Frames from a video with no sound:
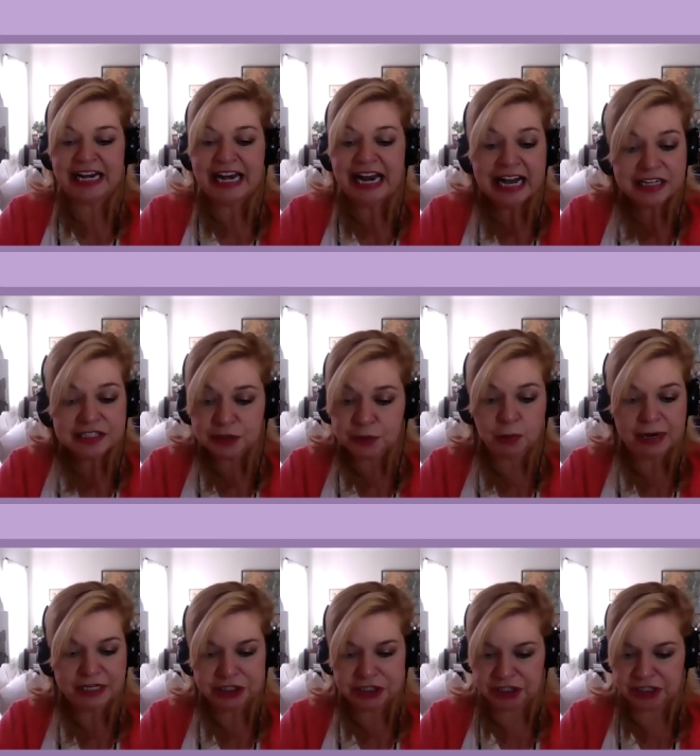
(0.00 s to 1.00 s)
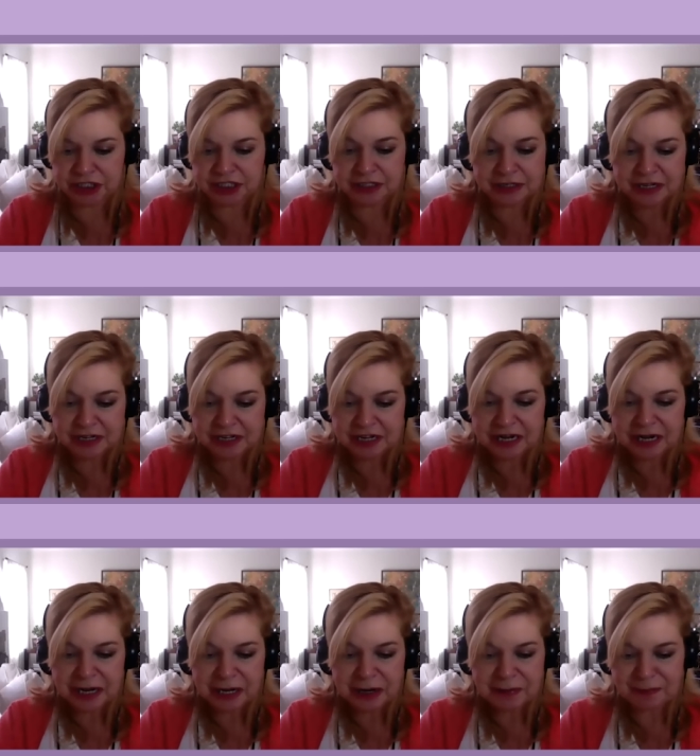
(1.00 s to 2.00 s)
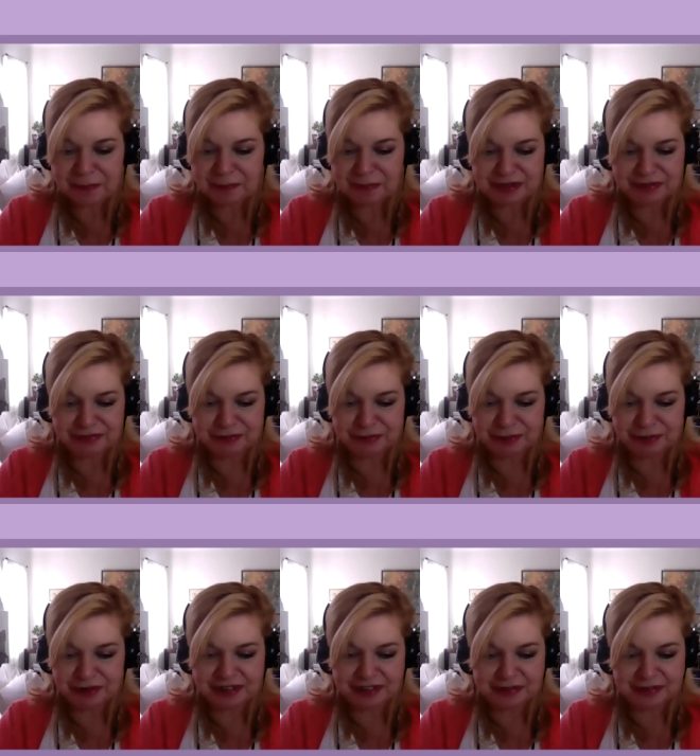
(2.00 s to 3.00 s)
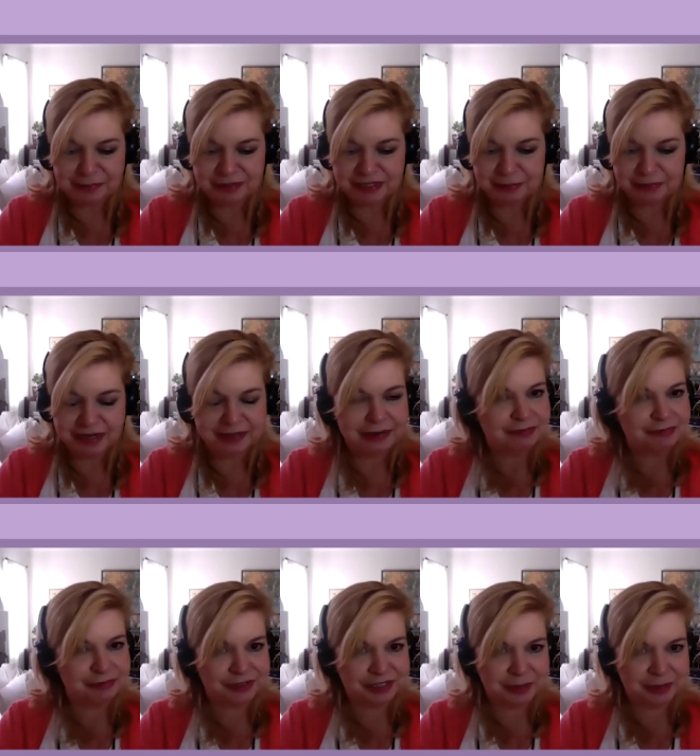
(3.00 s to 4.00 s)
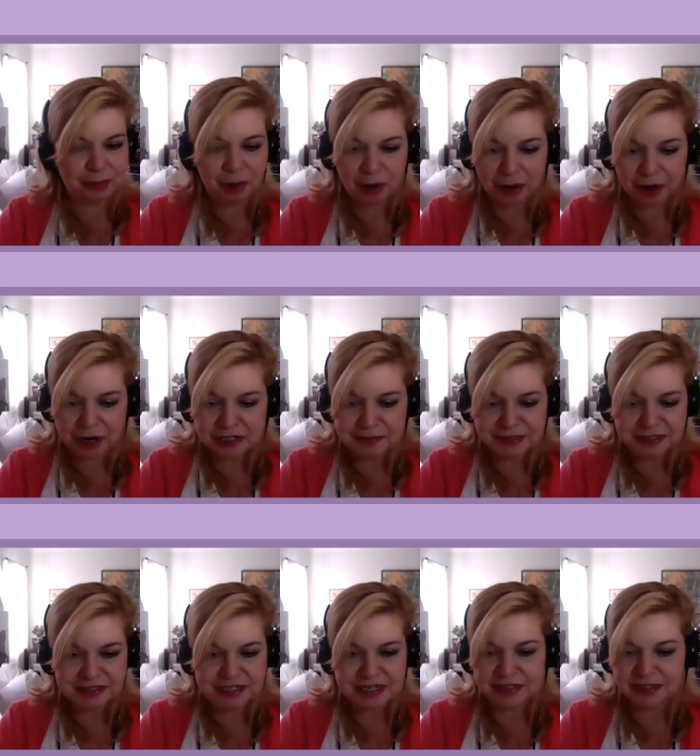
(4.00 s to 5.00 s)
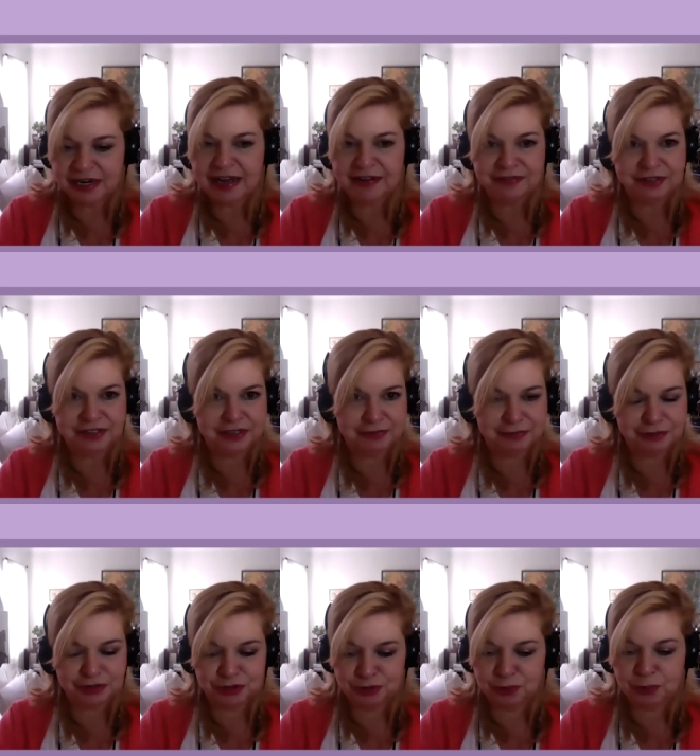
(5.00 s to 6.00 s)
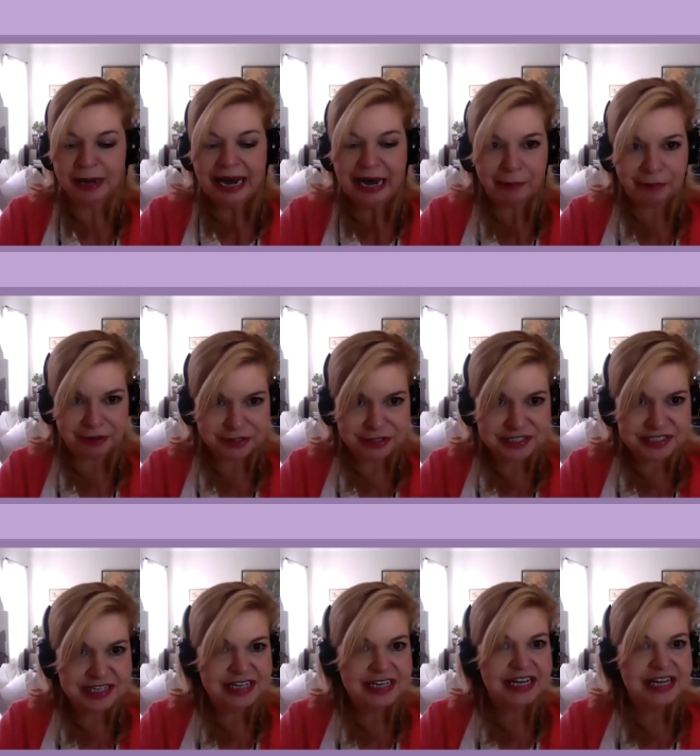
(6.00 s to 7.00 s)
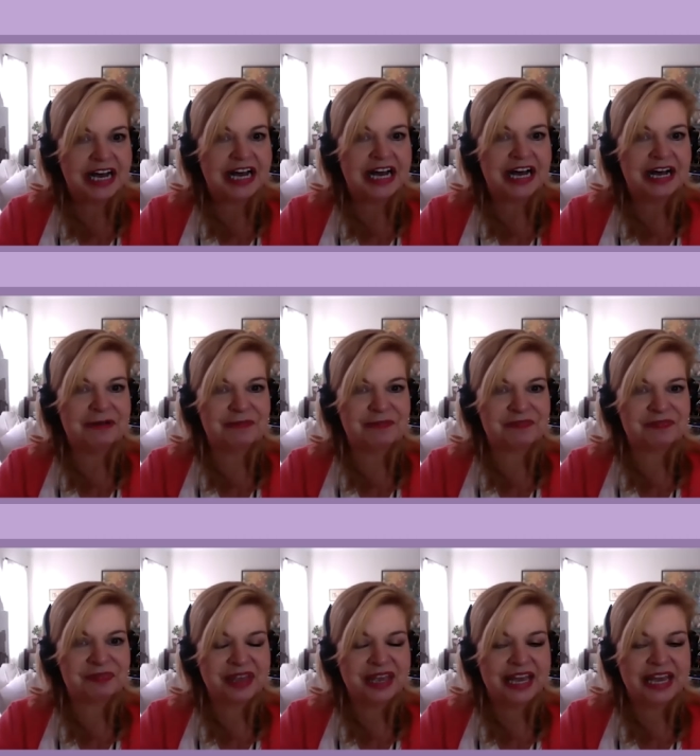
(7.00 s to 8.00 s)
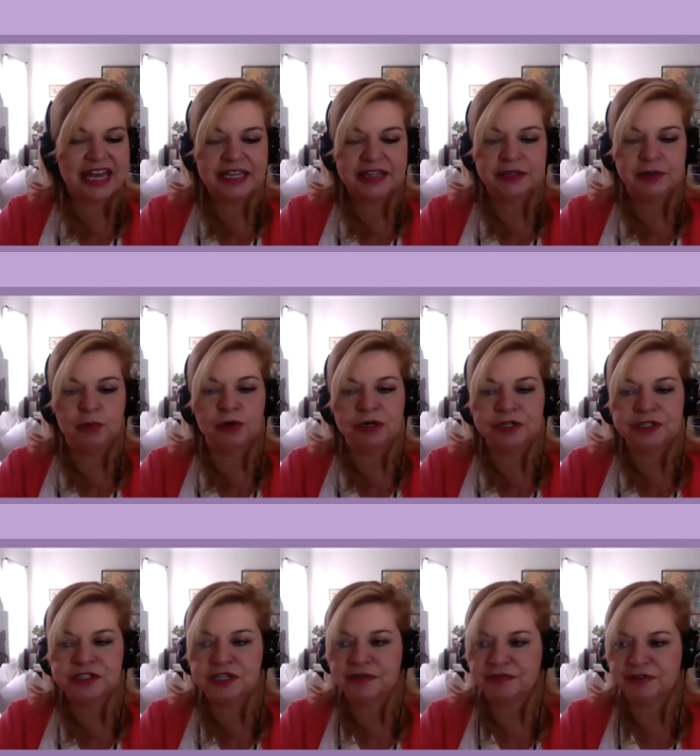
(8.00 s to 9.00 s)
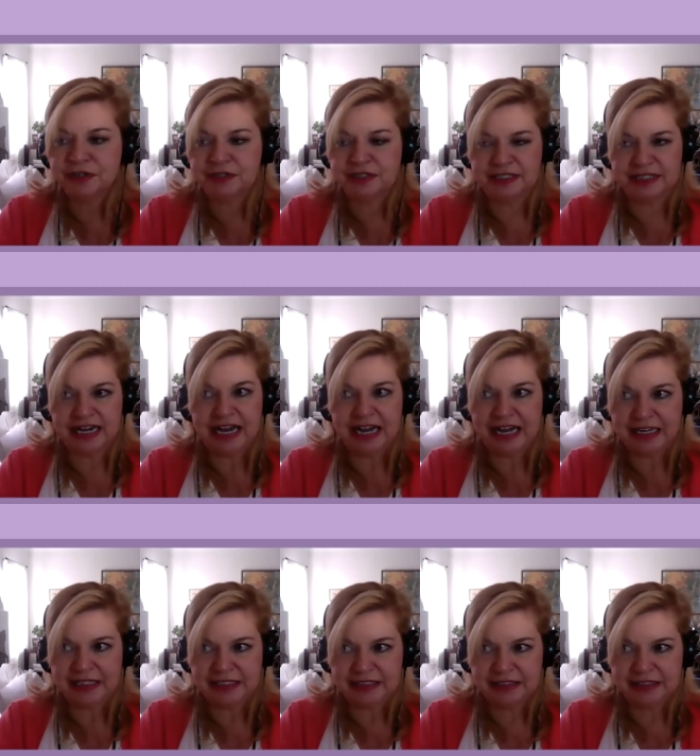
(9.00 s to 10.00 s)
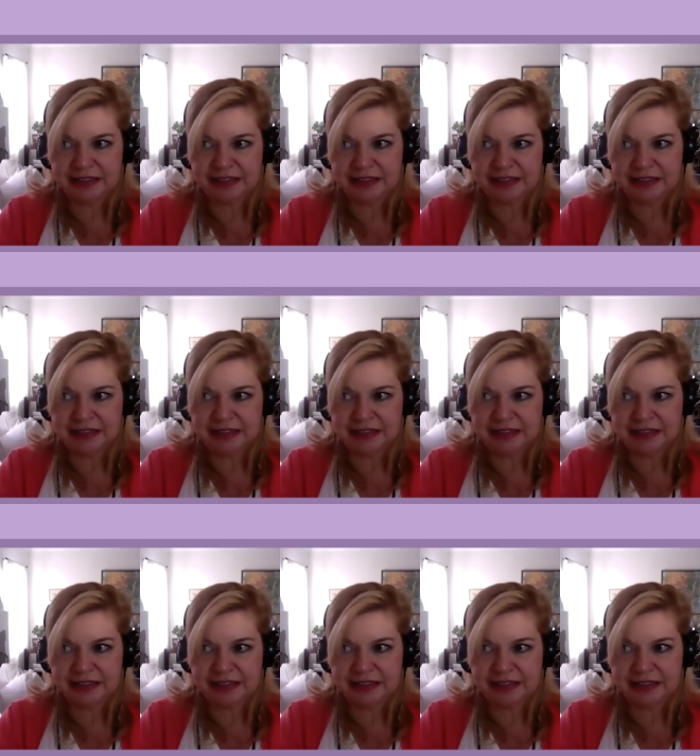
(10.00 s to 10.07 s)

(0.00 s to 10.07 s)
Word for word: last question um, before we regretfully part, because mm. I could mm. have you here for two hours. Always. Um, in the words of your dad,